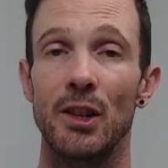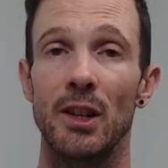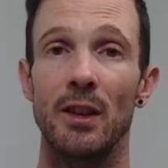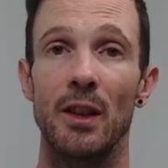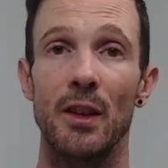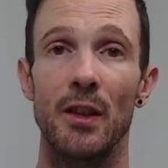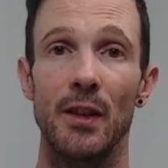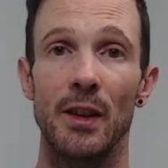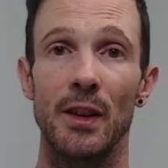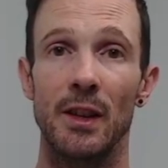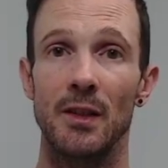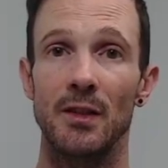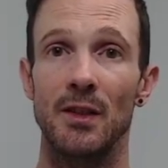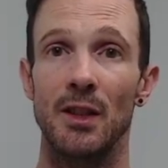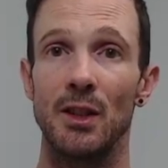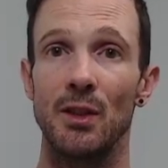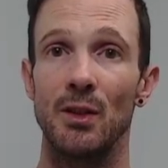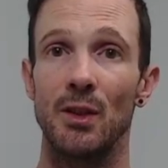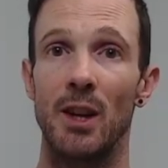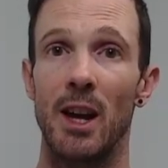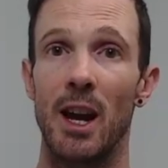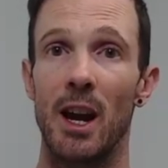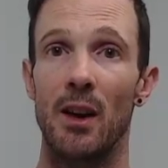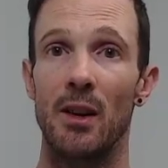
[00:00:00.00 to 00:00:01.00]
the things that you
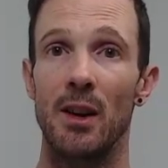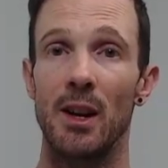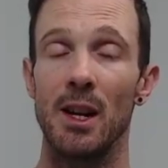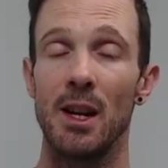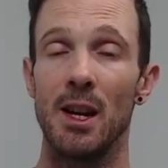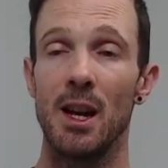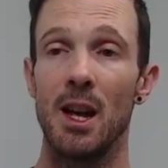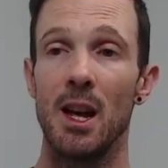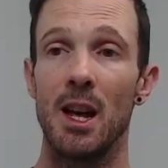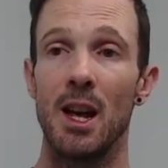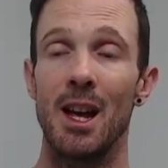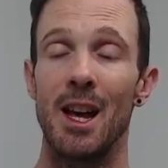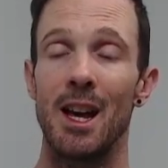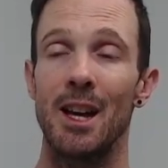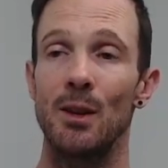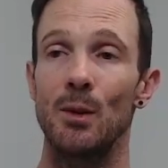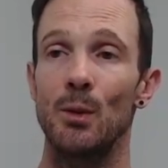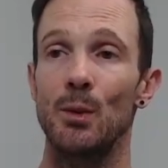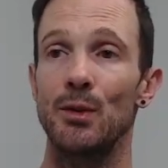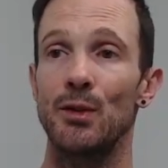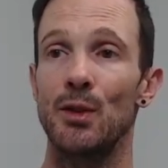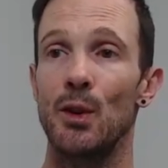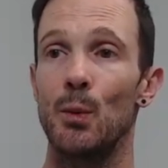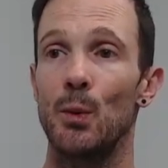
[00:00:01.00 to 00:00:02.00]
carry, and
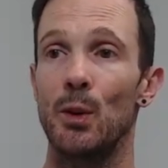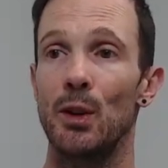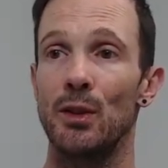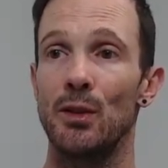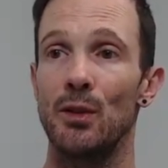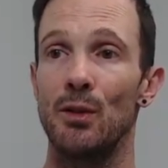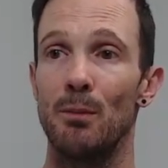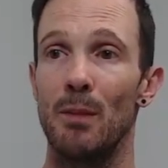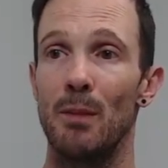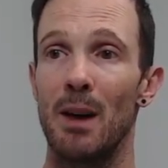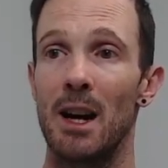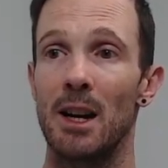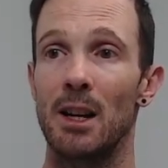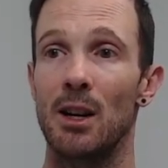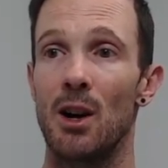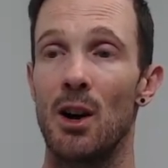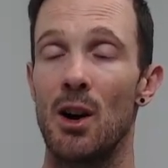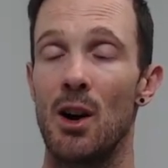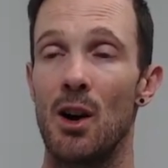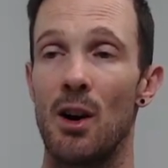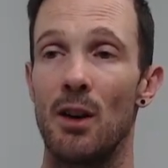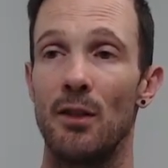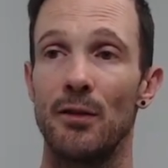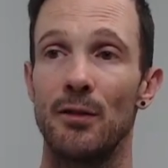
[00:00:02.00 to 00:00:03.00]
also where you mark
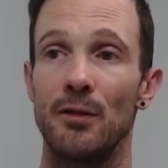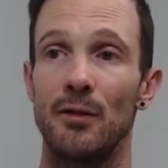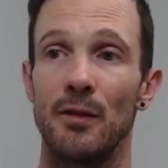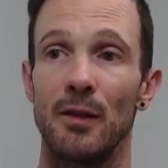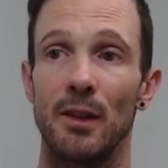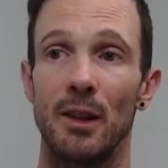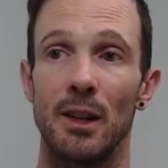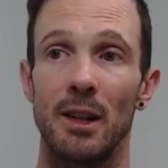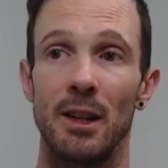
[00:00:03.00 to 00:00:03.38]
off